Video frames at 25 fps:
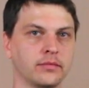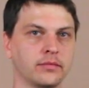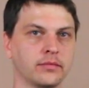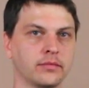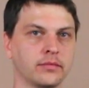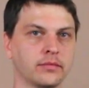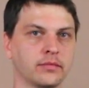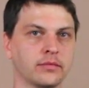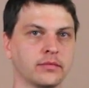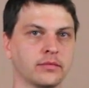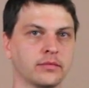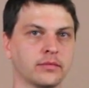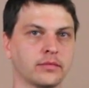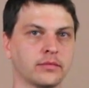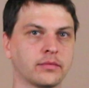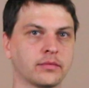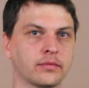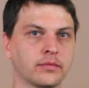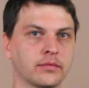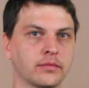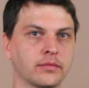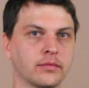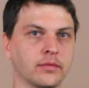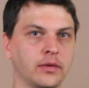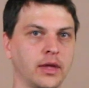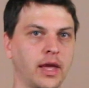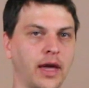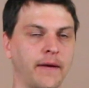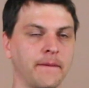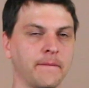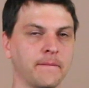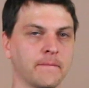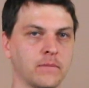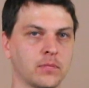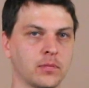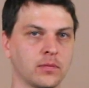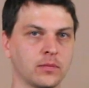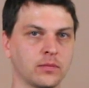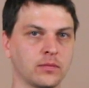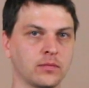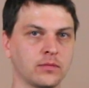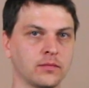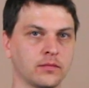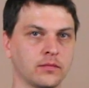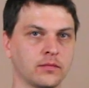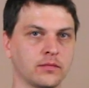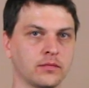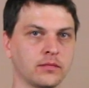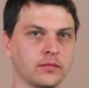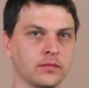
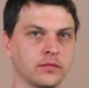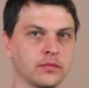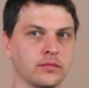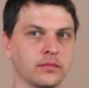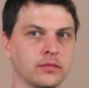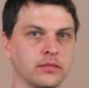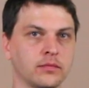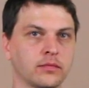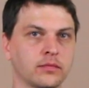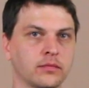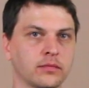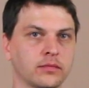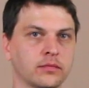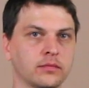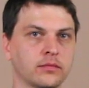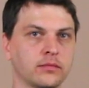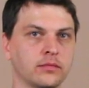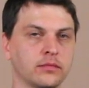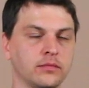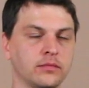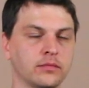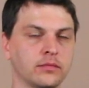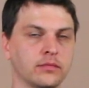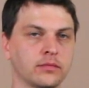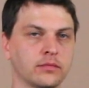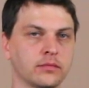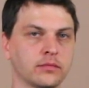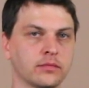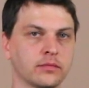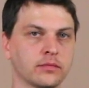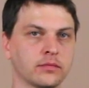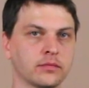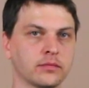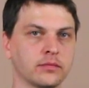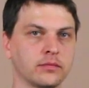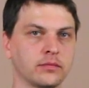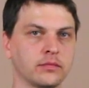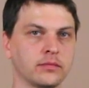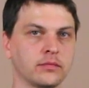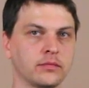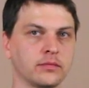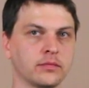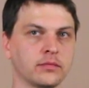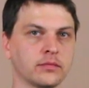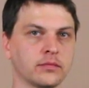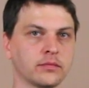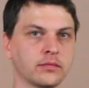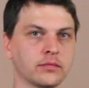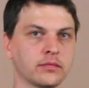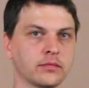
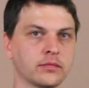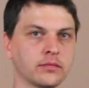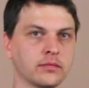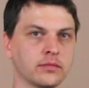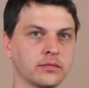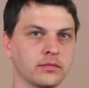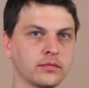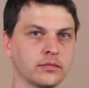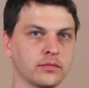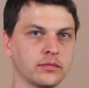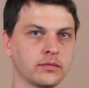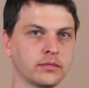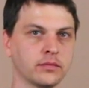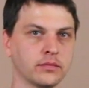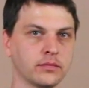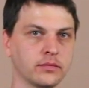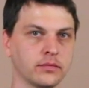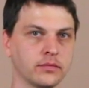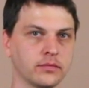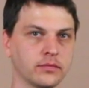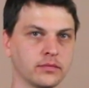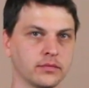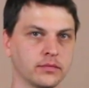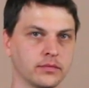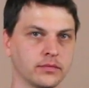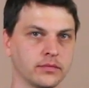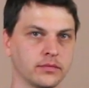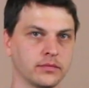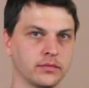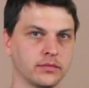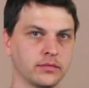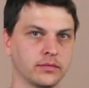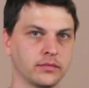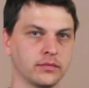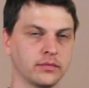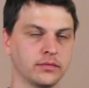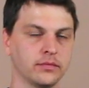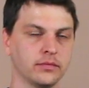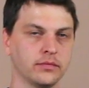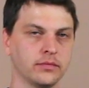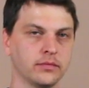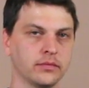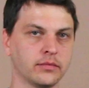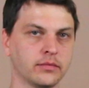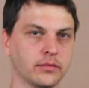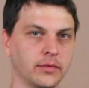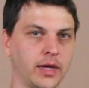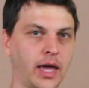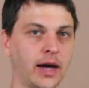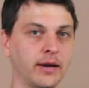
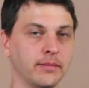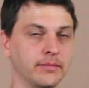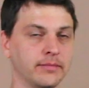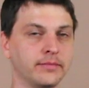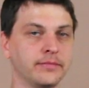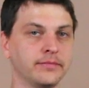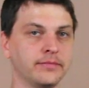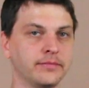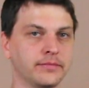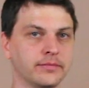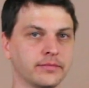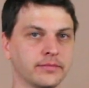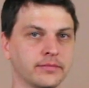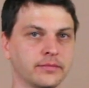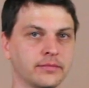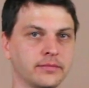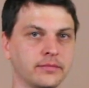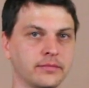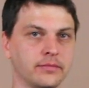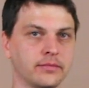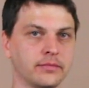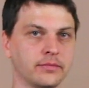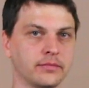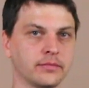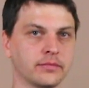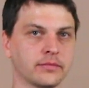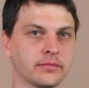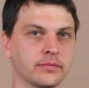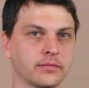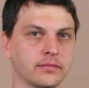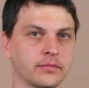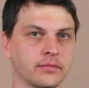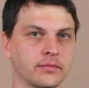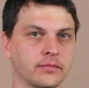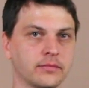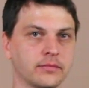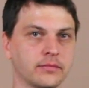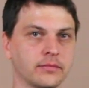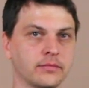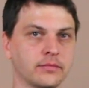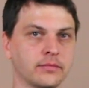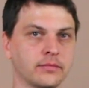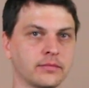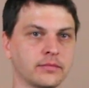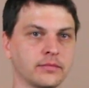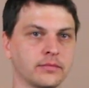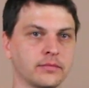[no speech]